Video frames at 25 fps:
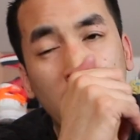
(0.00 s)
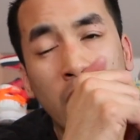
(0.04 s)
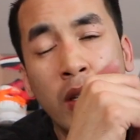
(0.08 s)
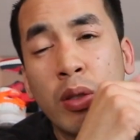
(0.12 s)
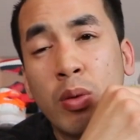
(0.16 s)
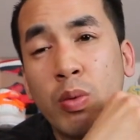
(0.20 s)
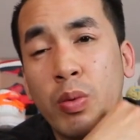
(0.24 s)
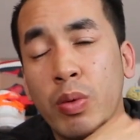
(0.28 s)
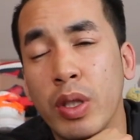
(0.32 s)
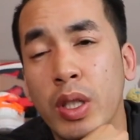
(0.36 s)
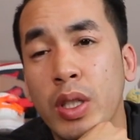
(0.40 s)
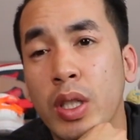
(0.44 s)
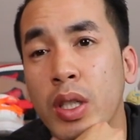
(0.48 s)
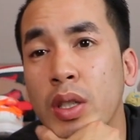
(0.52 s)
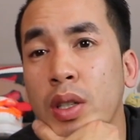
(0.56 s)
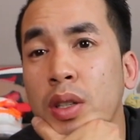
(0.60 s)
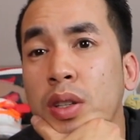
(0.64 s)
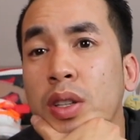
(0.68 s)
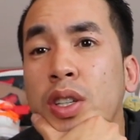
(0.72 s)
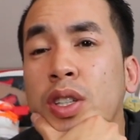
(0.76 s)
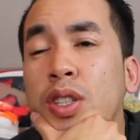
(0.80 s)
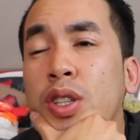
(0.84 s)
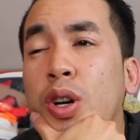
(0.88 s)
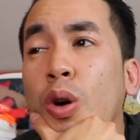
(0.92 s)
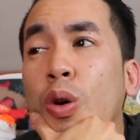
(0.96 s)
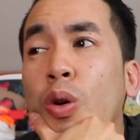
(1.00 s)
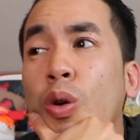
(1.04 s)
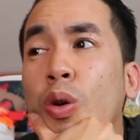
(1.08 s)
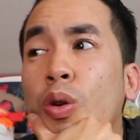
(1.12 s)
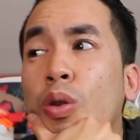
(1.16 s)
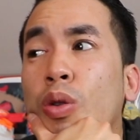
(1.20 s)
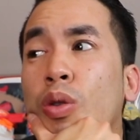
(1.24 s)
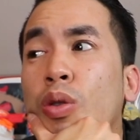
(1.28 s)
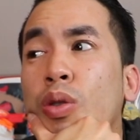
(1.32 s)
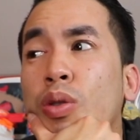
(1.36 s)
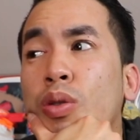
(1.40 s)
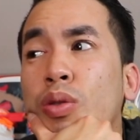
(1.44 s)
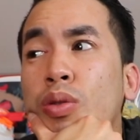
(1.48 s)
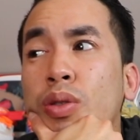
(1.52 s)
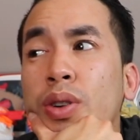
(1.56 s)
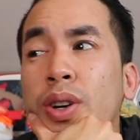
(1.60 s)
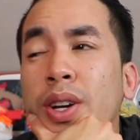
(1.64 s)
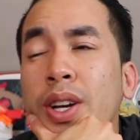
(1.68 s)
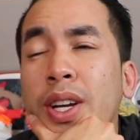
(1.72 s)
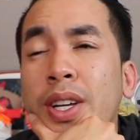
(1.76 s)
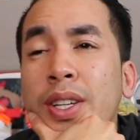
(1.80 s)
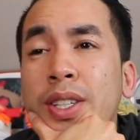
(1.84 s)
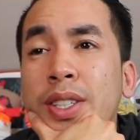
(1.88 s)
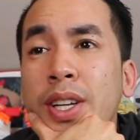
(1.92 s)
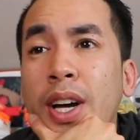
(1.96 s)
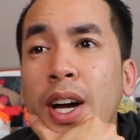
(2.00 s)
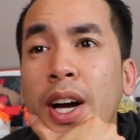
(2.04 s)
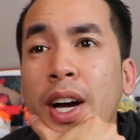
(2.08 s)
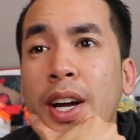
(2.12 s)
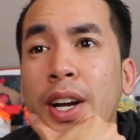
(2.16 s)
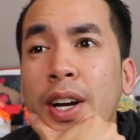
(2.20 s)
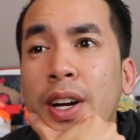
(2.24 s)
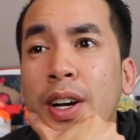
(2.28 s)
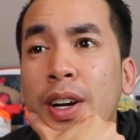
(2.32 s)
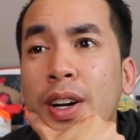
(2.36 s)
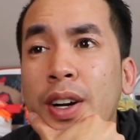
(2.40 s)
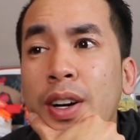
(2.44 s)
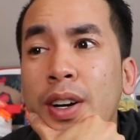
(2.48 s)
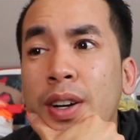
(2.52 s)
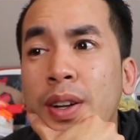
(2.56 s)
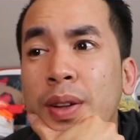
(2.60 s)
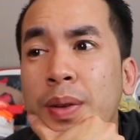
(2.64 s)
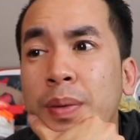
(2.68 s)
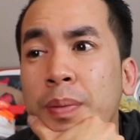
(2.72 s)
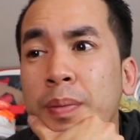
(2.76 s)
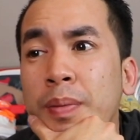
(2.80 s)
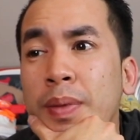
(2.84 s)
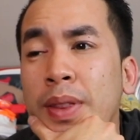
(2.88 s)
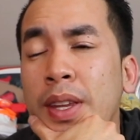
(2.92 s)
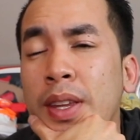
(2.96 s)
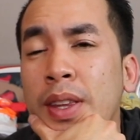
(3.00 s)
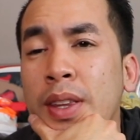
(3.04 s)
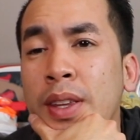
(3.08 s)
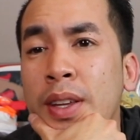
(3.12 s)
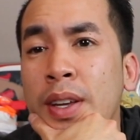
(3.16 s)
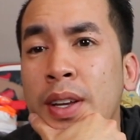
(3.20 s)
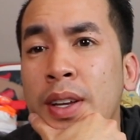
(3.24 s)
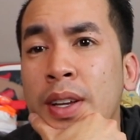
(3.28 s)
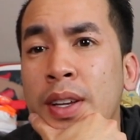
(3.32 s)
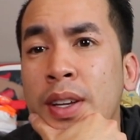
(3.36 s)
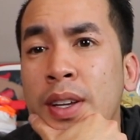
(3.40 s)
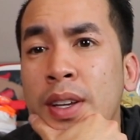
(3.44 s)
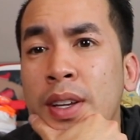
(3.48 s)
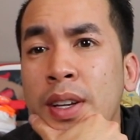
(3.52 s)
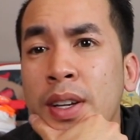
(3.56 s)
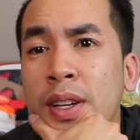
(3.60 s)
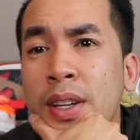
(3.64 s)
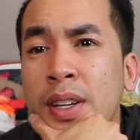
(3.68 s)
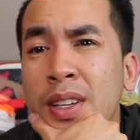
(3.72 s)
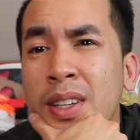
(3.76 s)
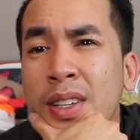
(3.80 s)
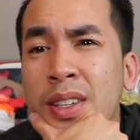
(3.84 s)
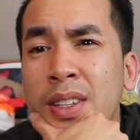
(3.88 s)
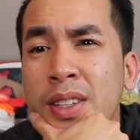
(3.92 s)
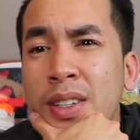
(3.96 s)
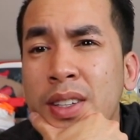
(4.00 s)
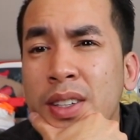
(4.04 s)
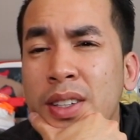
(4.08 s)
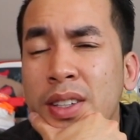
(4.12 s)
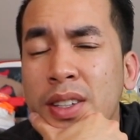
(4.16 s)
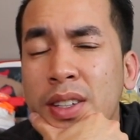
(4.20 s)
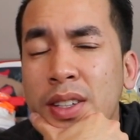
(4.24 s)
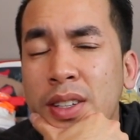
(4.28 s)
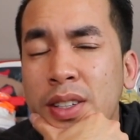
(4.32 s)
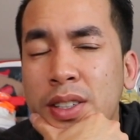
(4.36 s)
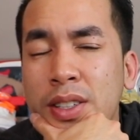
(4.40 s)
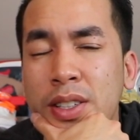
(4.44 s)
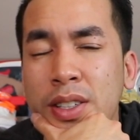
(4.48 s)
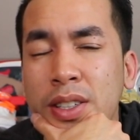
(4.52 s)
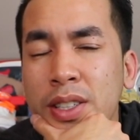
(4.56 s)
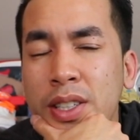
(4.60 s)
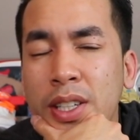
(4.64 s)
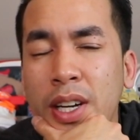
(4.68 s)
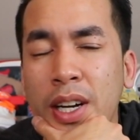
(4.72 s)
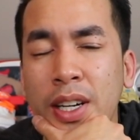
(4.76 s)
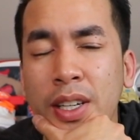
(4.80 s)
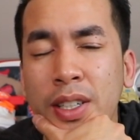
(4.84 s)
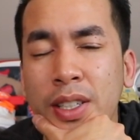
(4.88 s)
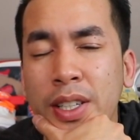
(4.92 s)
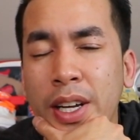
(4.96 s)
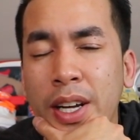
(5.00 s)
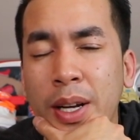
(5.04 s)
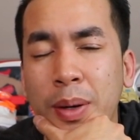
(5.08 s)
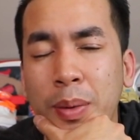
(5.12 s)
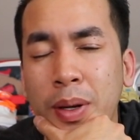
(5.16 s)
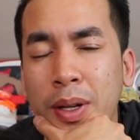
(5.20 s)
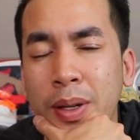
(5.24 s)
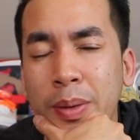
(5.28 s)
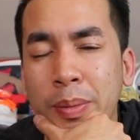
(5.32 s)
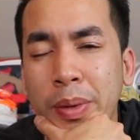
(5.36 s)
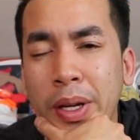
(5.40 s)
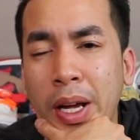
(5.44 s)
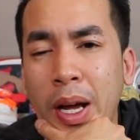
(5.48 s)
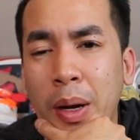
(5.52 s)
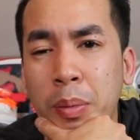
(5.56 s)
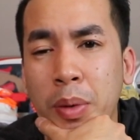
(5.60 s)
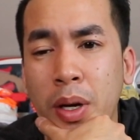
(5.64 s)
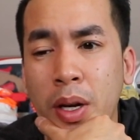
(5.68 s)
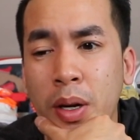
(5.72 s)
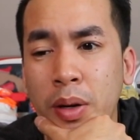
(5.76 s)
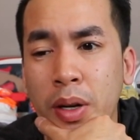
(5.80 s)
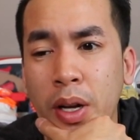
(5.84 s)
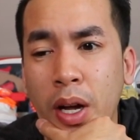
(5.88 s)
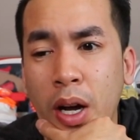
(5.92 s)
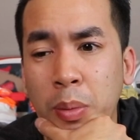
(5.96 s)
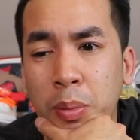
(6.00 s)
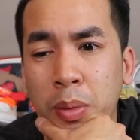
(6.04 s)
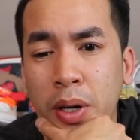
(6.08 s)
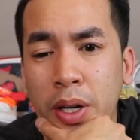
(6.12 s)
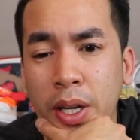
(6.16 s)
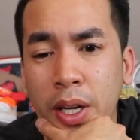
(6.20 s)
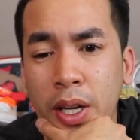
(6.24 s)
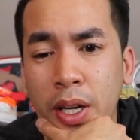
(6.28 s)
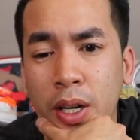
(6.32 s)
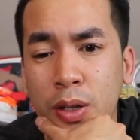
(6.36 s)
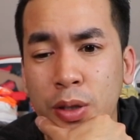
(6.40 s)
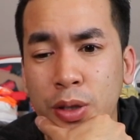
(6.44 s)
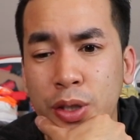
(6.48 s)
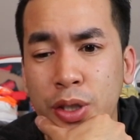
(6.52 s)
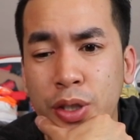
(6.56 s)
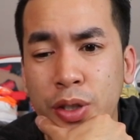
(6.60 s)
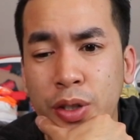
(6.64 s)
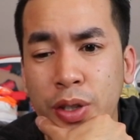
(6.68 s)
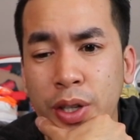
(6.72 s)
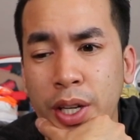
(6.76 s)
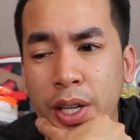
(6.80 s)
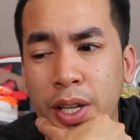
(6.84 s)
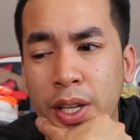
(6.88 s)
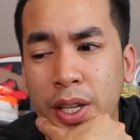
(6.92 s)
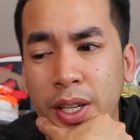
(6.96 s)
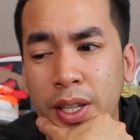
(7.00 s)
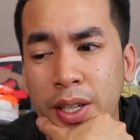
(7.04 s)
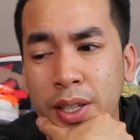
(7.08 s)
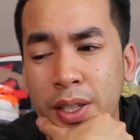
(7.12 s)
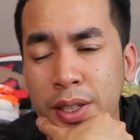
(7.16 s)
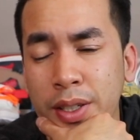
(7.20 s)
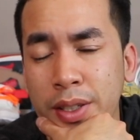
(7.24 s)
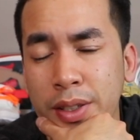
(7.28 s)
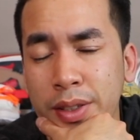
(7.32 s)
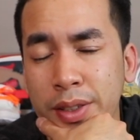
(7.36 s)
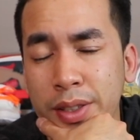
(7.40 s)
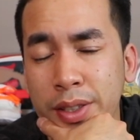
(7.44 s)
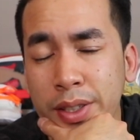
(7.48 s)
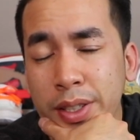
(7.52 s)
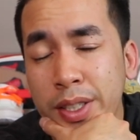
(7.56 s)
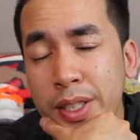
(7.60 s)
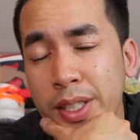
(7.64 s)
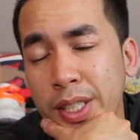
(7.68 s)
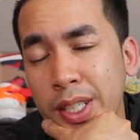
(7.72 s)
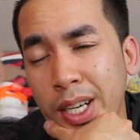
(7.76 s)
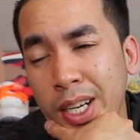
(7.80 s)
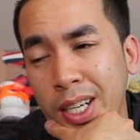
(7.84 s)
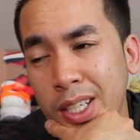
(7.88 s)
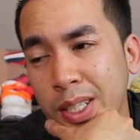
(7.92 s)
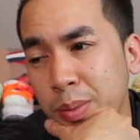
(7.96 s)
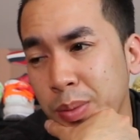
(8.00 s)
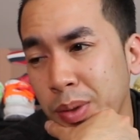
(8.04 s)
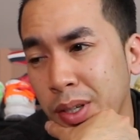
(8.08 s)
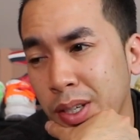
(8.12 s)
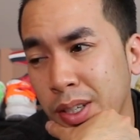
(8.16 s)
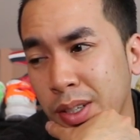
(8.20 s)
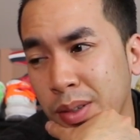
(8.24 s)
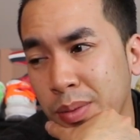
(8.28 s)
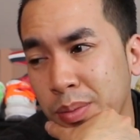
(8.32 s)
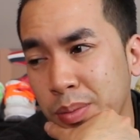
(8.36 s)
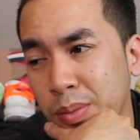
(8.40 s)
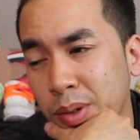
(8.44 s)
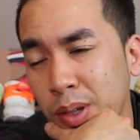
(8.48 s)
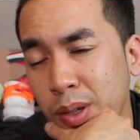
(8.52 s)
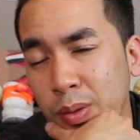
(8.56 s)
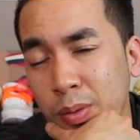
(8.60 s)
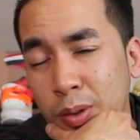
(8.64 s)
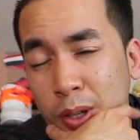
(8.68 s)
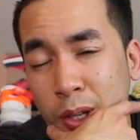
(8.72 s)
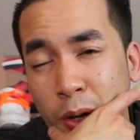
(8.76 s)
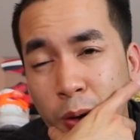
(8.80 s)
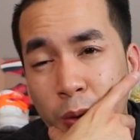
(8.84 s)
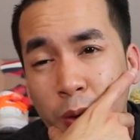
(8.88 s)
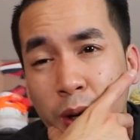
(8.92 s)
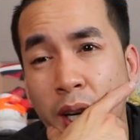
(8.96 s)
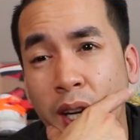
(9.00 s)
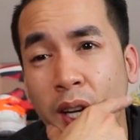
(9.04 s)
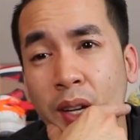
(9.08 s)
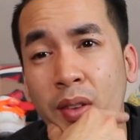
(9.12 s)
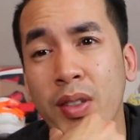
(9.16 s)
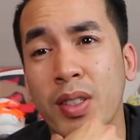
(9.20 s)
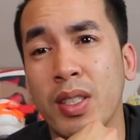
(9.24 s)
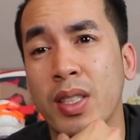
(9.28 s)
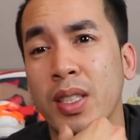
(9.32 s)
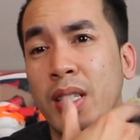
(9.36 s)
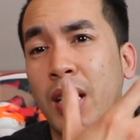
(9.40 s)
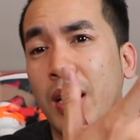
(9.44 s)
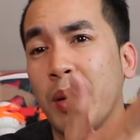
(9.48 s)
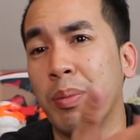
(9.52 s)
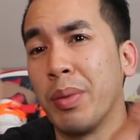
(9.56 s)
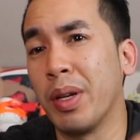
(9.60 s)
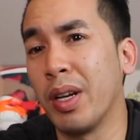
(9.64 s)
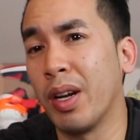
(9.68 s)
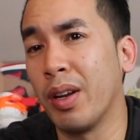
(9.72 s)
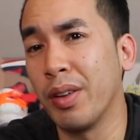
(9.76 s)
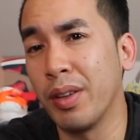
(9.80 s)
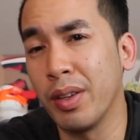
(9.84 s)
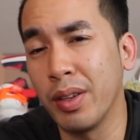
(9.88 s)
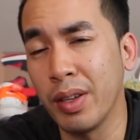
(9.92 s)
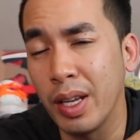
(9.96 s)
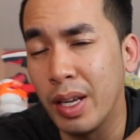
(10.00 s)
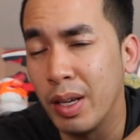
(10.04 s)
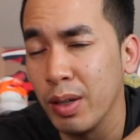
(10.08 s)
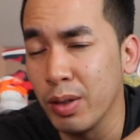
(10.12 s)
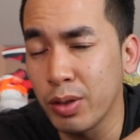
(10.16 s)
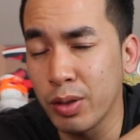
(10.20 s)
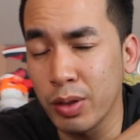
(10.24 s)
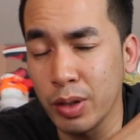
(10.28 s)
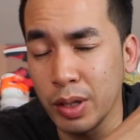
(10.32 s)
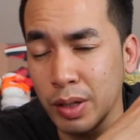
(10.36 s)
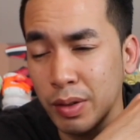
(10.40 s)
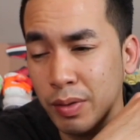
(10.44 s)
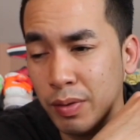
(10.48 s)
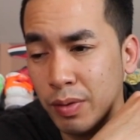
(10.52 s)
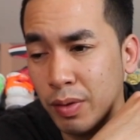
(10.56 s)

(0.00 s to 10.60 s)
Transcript: L's this whole entire this entire time. I mean, I'm on I'm on an L streak and it, it sucks, man. But you know what else? I've been on L streak